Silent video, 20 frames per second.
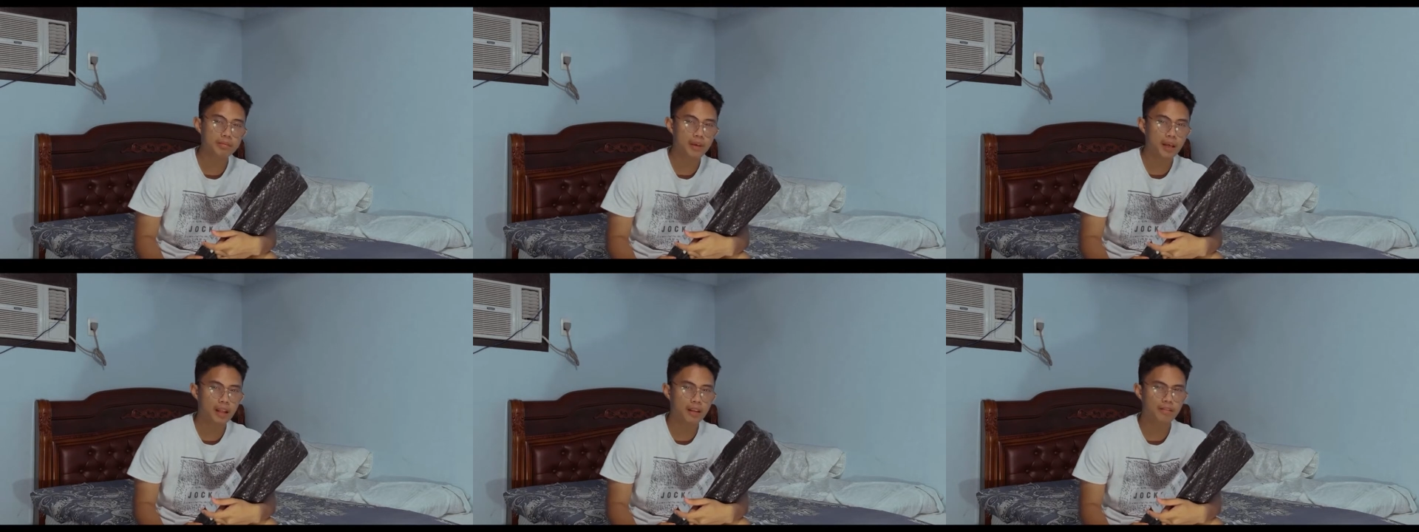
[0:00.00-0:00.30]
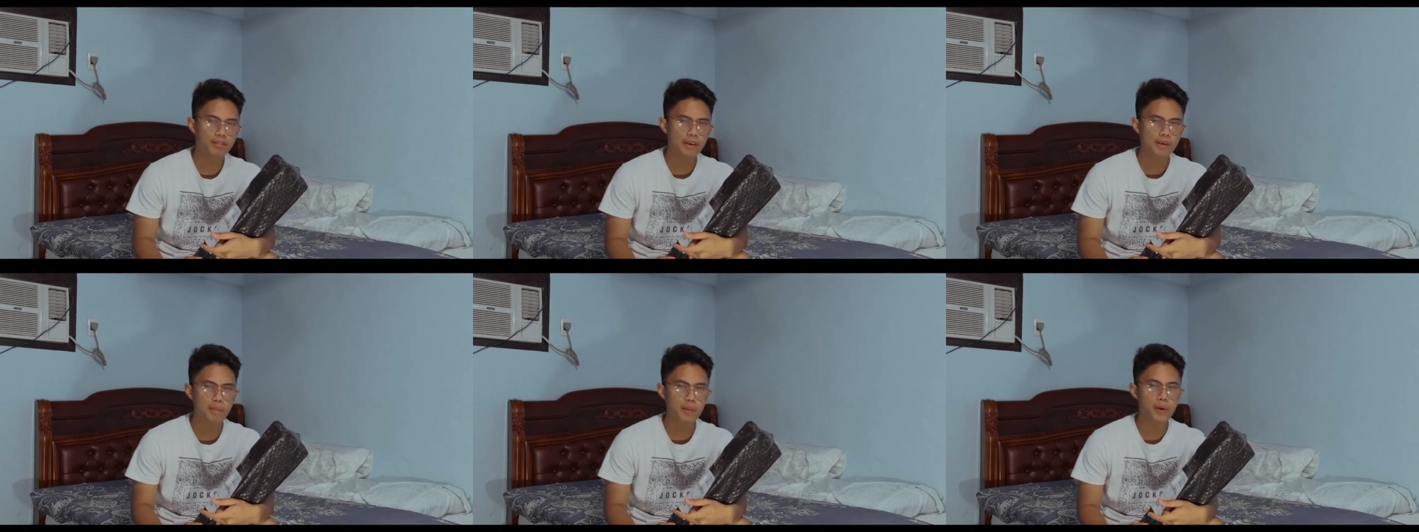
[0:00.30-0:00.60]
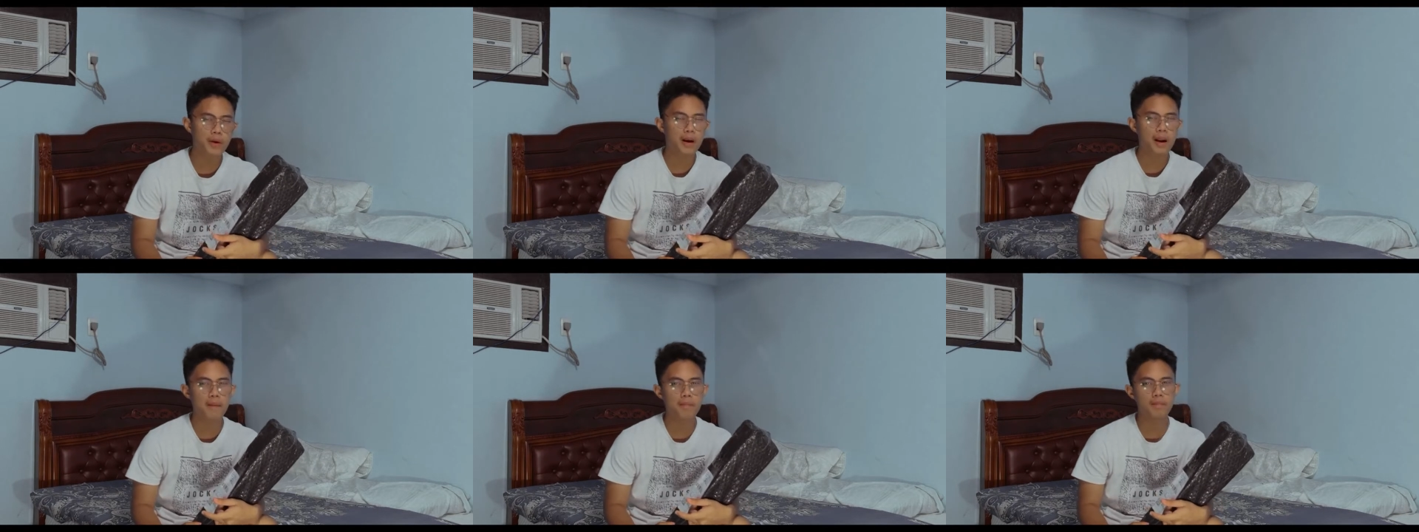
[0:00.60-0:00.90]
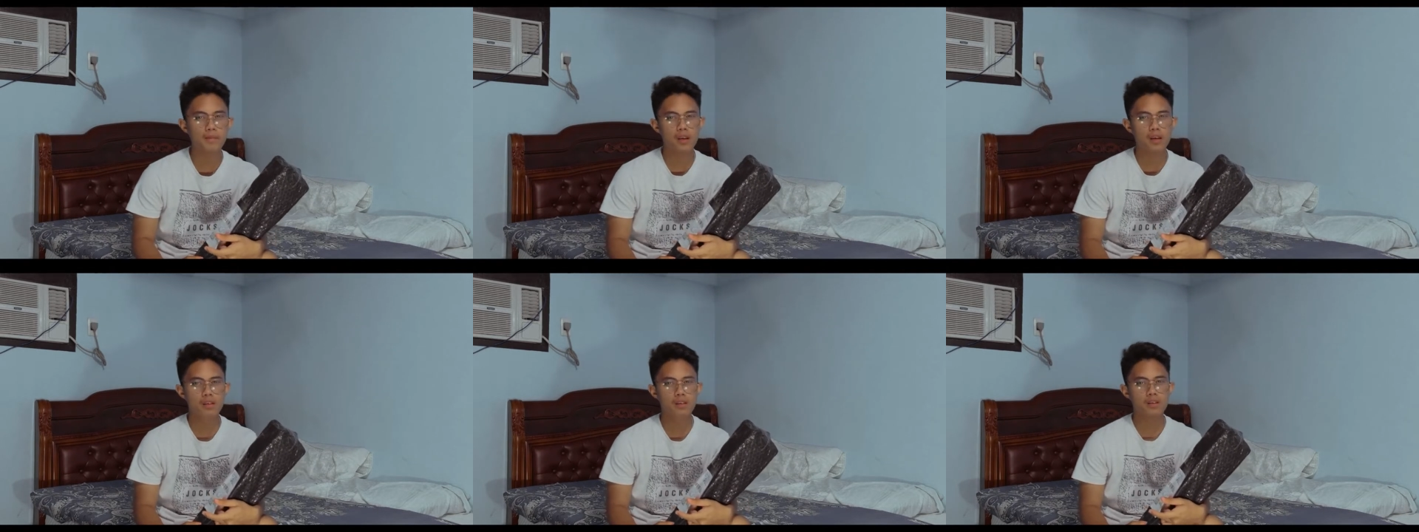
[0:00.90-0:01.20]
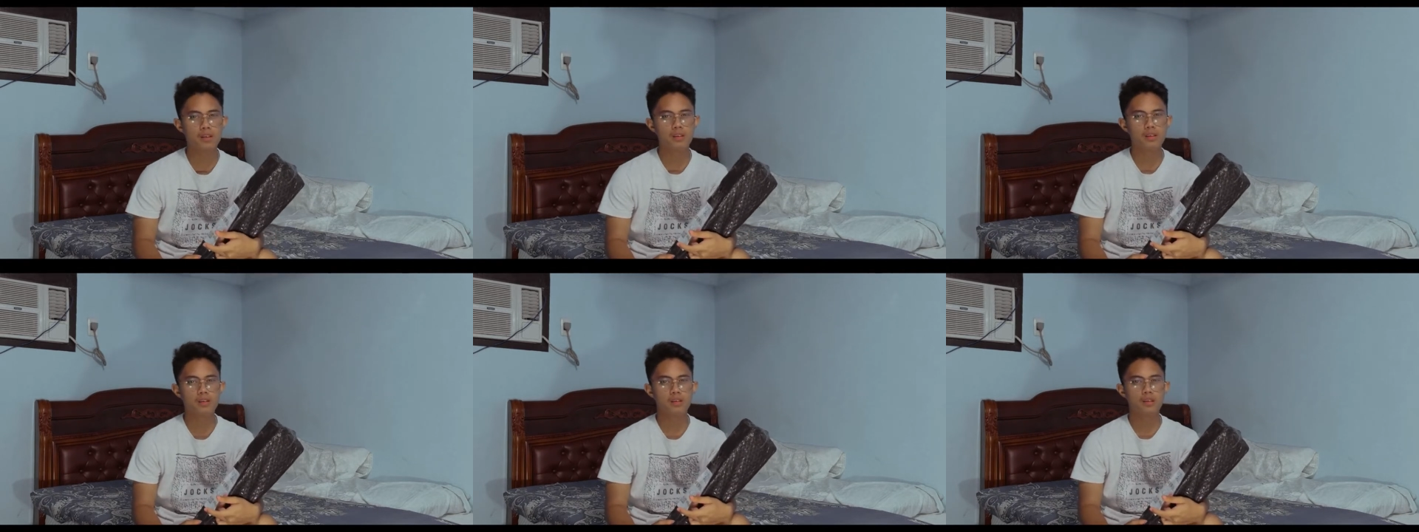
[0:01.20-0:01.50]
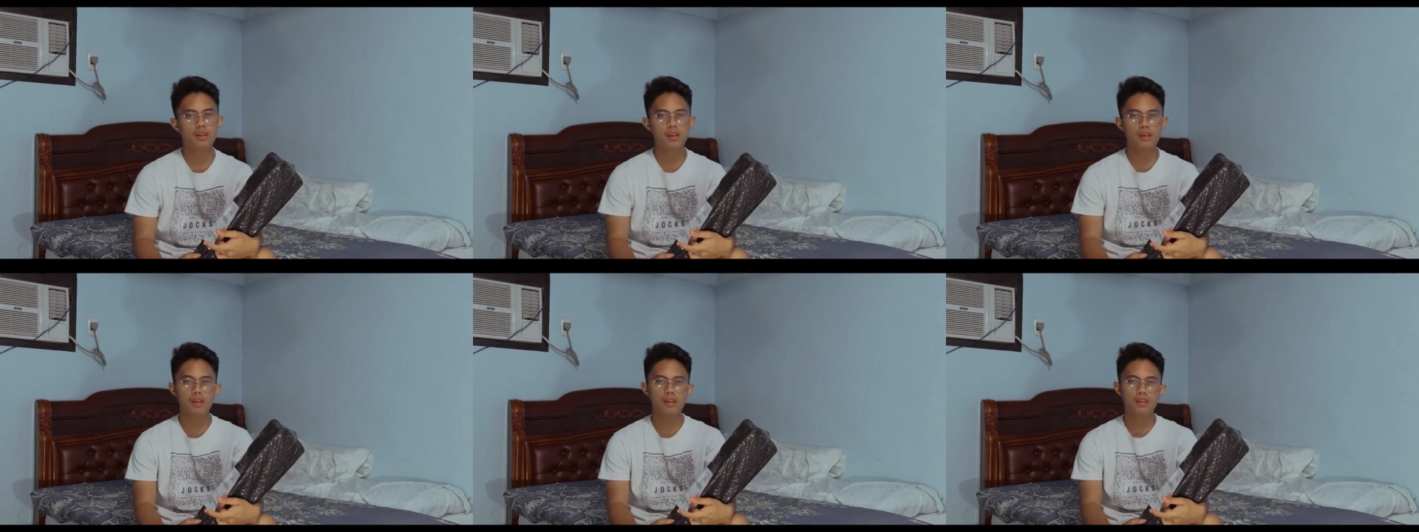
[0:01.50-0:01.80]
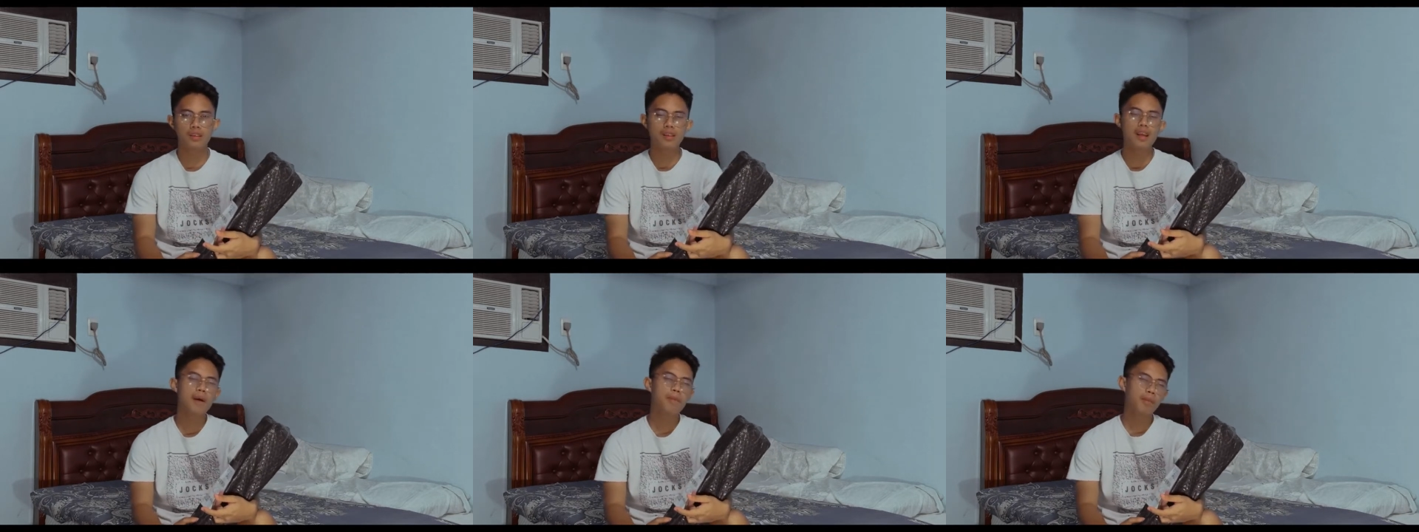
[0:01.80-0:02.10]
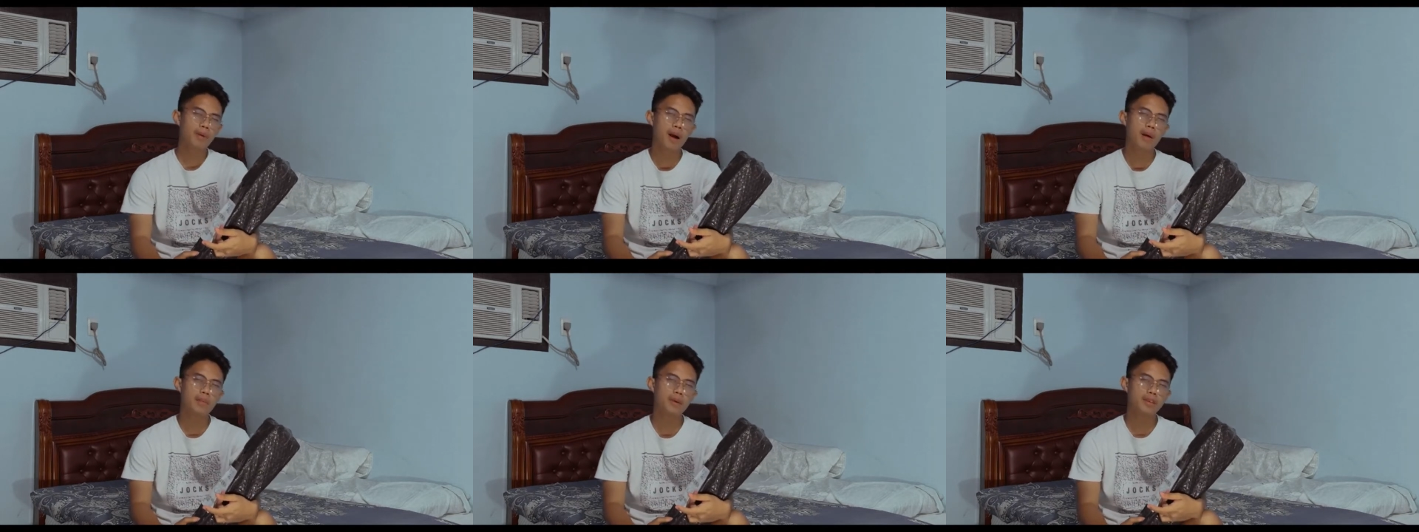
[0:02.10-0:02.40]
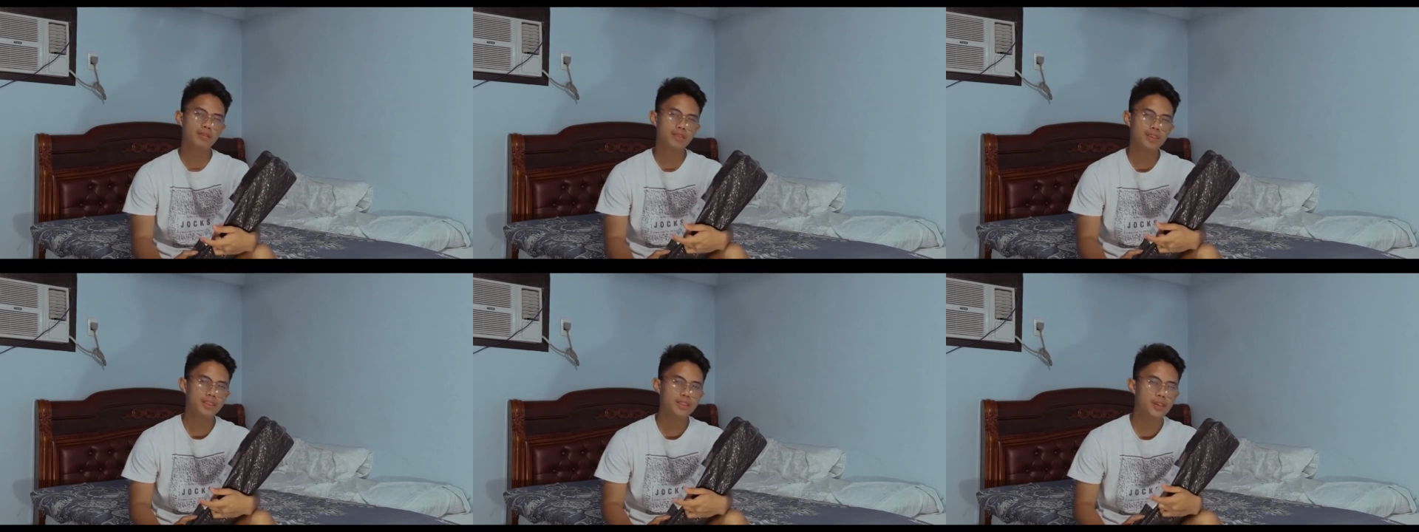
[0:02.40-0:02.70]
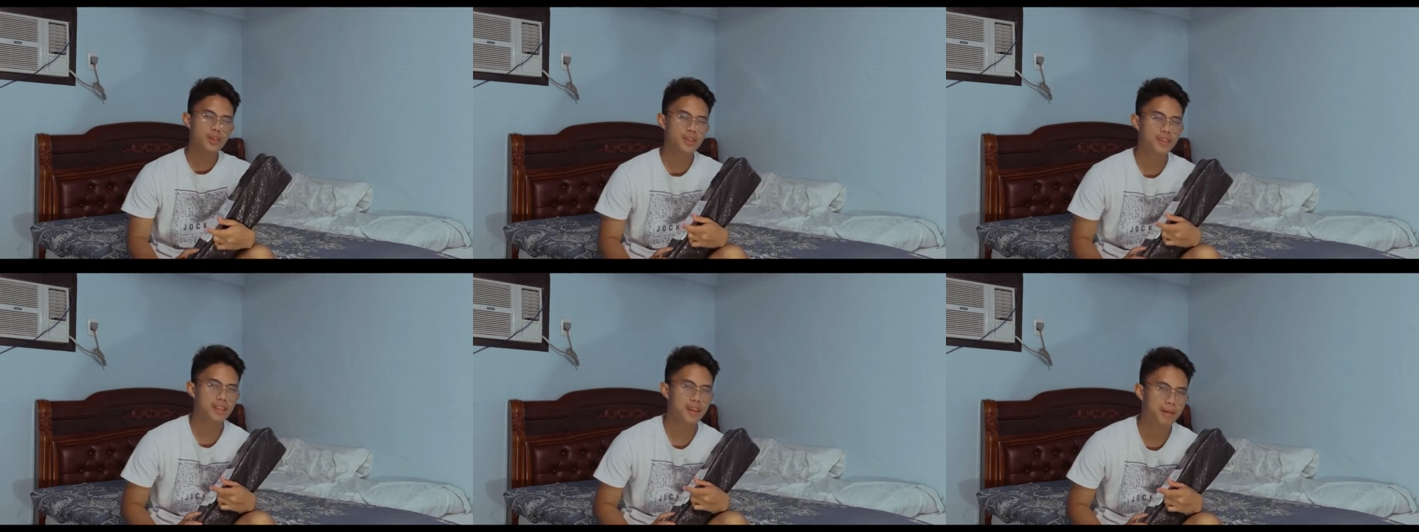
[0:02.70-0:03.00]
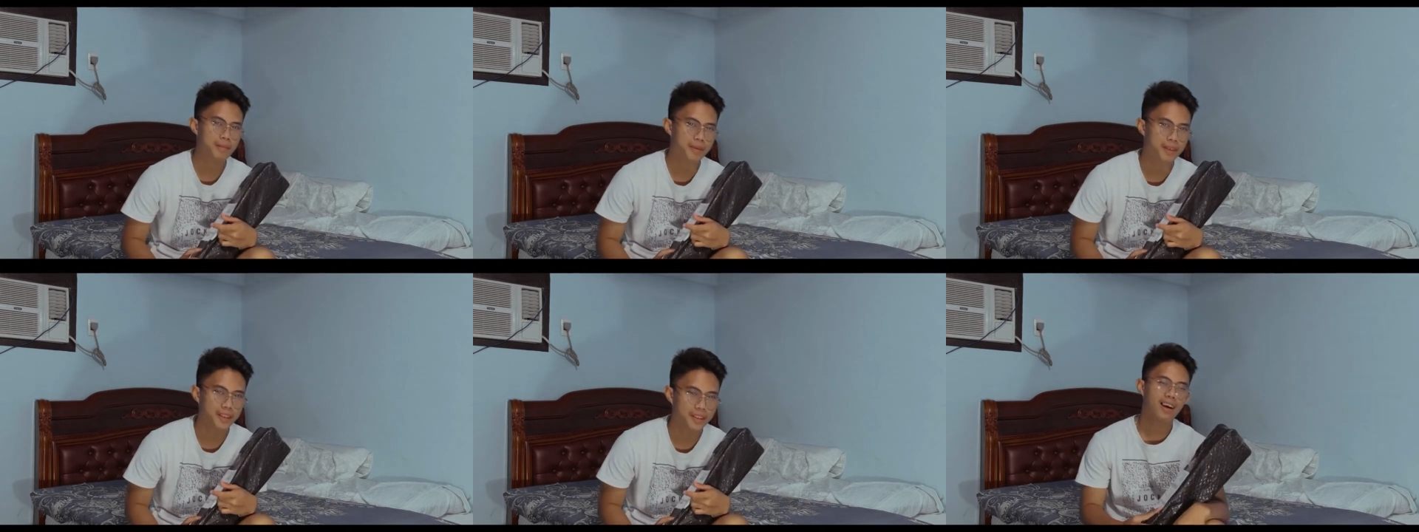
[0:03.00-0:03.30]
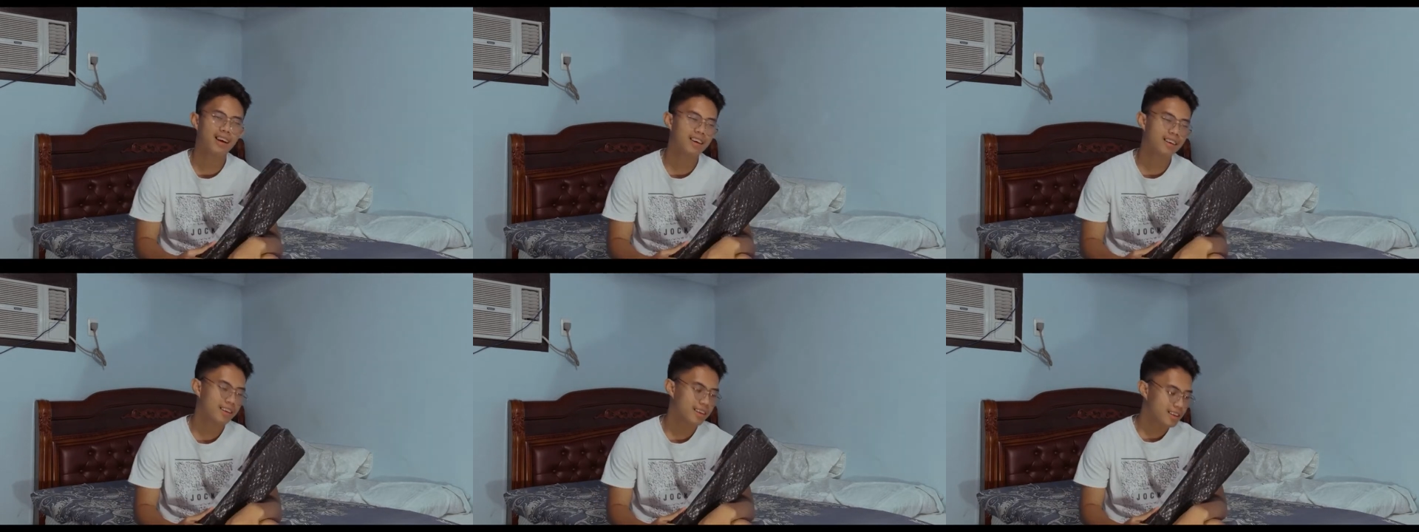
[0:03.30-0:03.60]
bell for more updates sa upcoming videos namin.